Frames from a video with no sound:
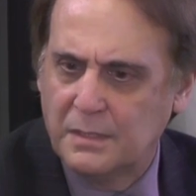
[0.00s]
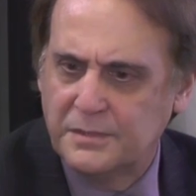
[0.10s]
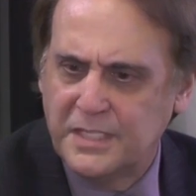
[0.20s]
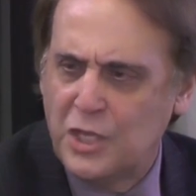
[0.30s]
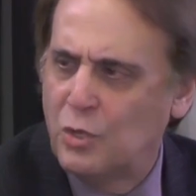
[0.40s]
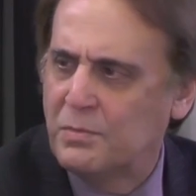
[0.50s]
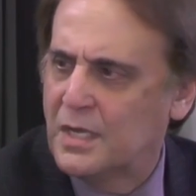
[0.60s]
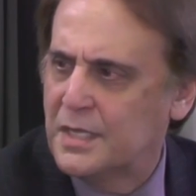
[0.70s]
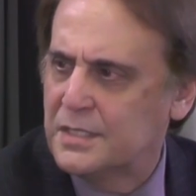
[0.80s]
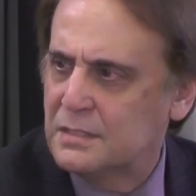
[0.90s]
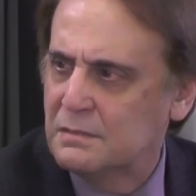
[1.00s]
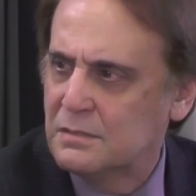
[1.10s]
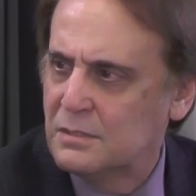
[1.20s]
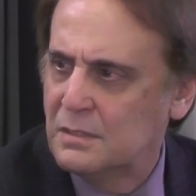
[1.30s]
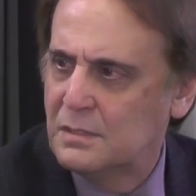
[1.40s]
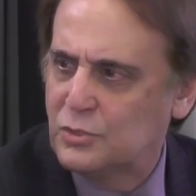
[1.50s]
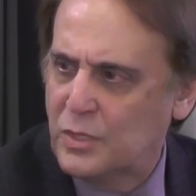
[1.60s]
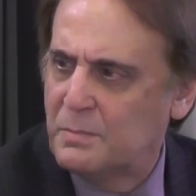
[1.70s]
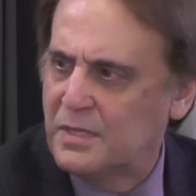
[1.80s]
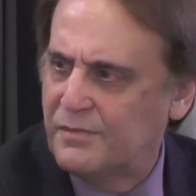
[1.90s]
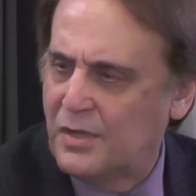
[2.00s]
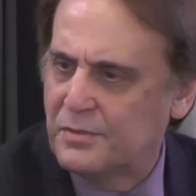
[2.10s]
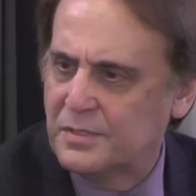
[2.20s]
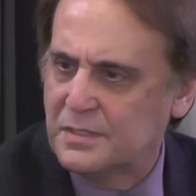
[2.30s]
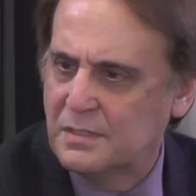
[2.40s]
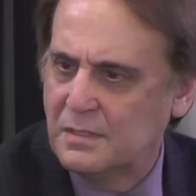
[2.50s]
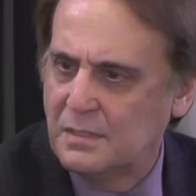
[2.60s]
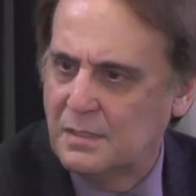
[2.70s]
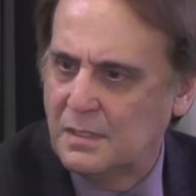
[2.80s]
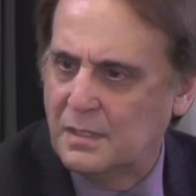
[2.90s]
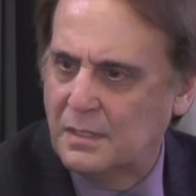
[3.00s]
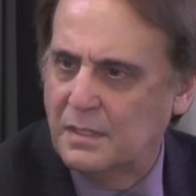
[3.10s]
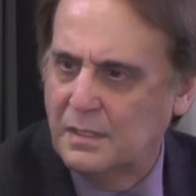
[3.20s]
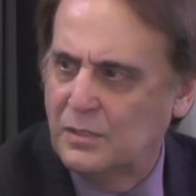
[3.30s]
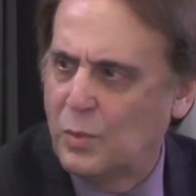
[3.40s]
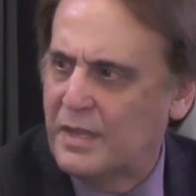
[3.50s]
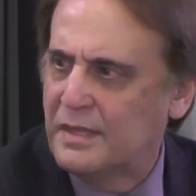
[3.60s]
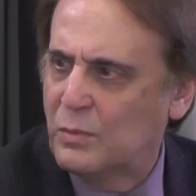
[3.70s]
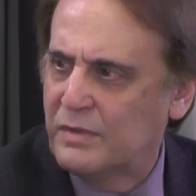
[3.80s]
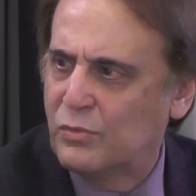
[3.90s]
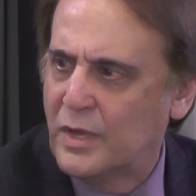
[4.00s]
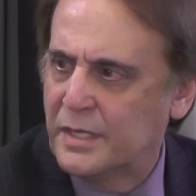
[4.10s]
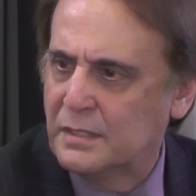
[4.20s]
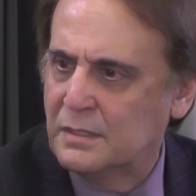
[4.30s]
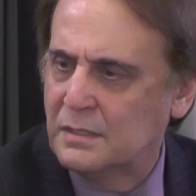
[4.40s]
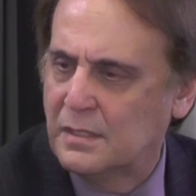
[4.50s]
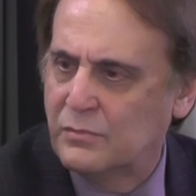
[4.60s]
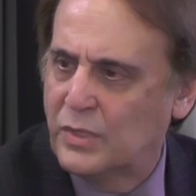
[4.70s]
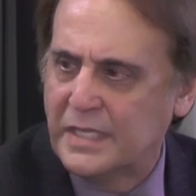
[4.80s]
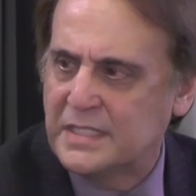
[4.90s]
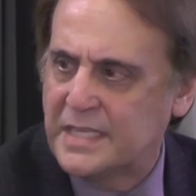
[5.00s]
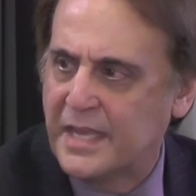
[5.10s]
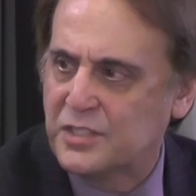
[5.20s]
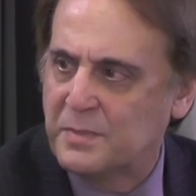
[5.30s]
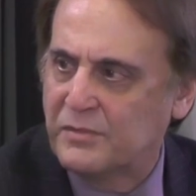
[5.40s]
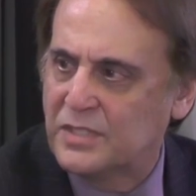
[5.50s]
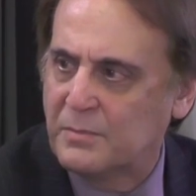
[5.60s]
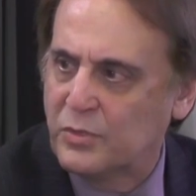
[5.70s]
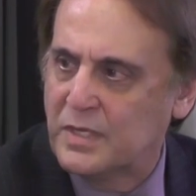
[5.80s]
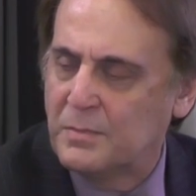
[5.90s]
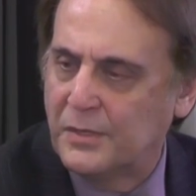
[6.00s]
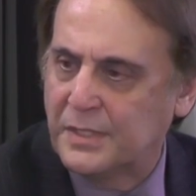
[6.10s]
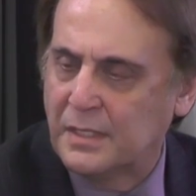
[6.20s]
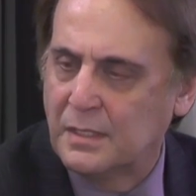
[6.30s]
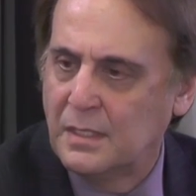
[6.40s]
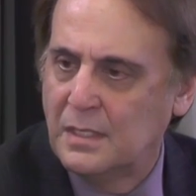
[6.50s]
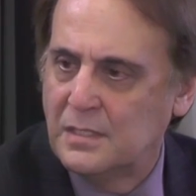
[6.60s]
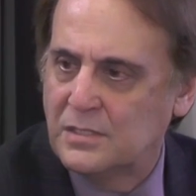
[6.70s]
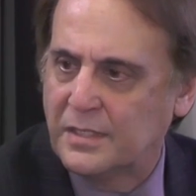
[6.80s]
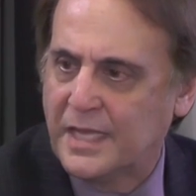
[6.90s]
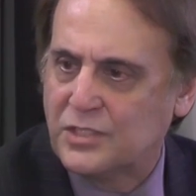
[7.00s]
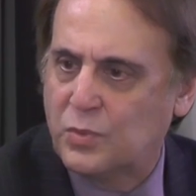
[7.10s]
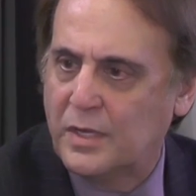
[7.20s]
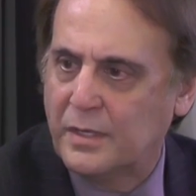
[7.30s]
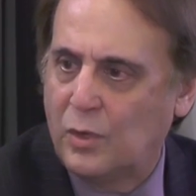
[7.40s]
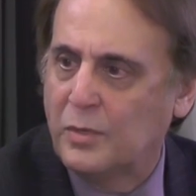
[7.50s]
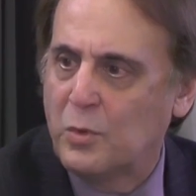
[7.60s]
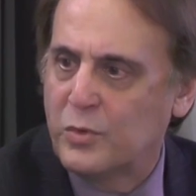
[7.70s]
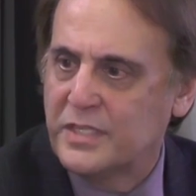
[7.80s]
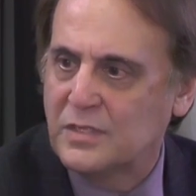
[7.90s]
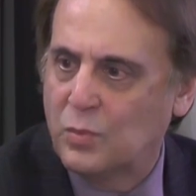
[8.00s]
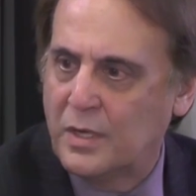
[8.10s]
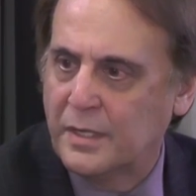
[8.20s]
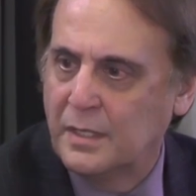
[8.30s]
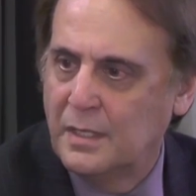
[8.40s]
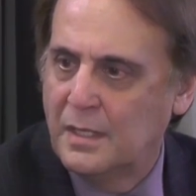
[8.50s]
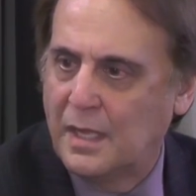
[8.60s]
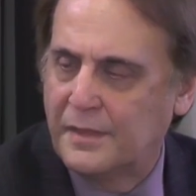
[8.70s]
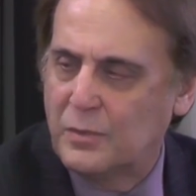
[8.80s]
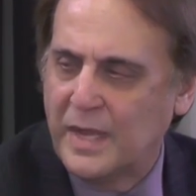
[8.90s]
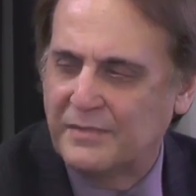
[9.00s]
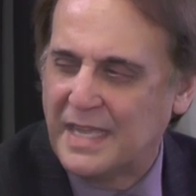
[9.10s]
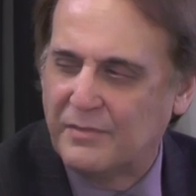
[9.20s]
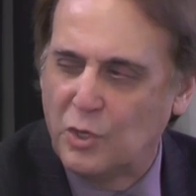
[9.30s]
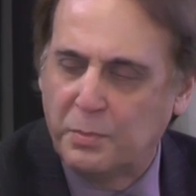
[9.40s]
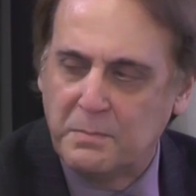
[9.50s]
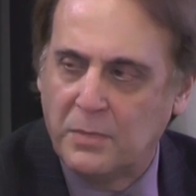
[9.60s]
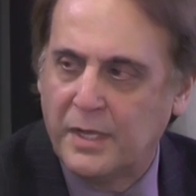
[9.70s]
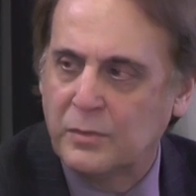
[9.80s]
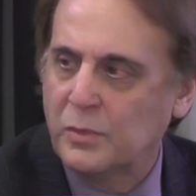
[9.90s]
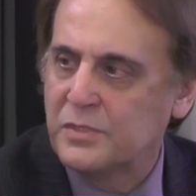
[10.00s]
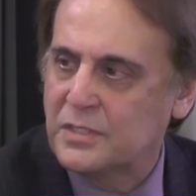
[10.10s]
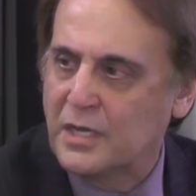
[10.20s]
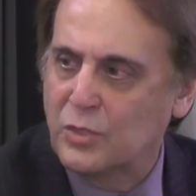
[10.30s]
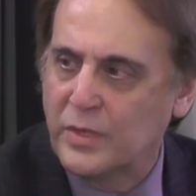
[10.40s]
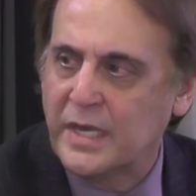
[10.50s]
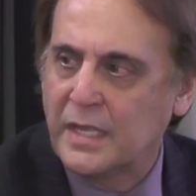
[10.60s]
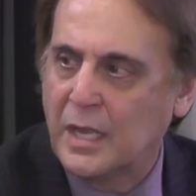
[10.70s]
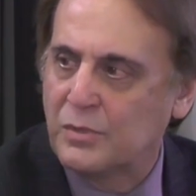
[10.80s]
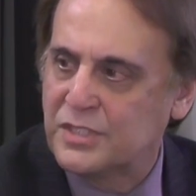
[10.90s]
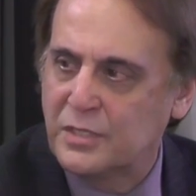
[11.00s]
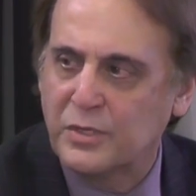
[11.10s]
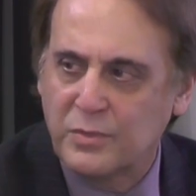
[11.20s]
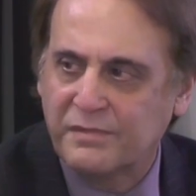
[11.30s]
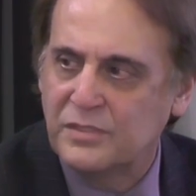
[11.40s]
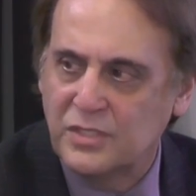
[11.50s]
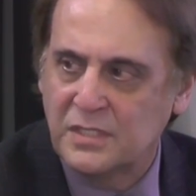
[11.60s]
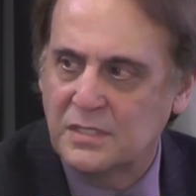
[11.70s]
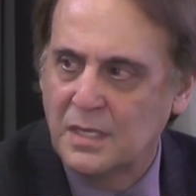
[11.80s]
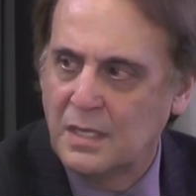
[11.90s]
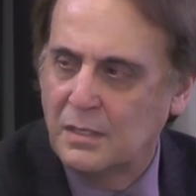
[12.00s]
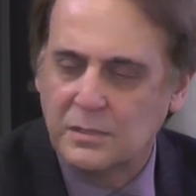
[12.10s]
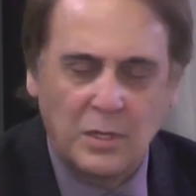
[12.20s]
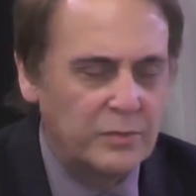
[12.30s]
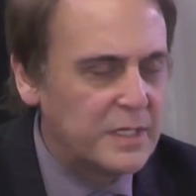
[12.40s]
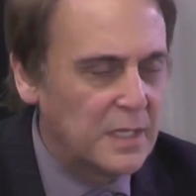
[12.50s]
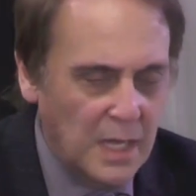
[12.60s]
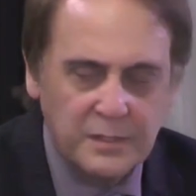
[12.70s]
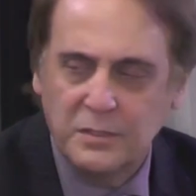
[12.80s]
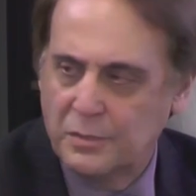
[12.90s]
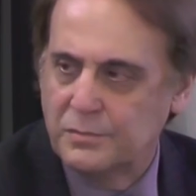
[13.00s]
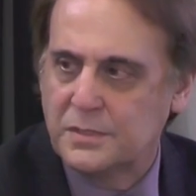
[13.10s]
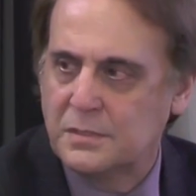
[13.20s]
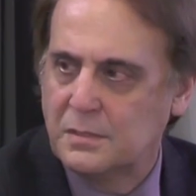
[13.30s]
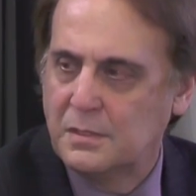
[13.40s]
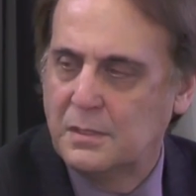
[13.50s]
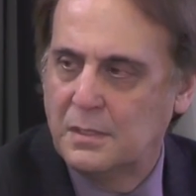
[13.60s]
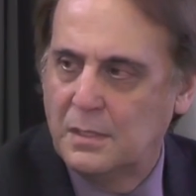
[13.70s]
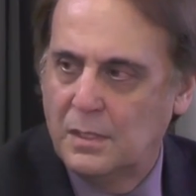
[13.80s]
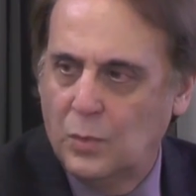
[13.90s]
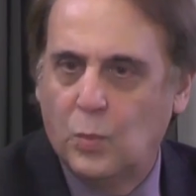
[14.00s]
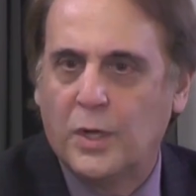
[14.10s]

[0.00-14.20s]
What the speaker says: dehumanized treatment of others in the way that we've read it. It really saddens me every time I read about that. So that's why, all the more reason why I think we have to have an open mind when we start greeting our Syrian refugees, because only God knows what.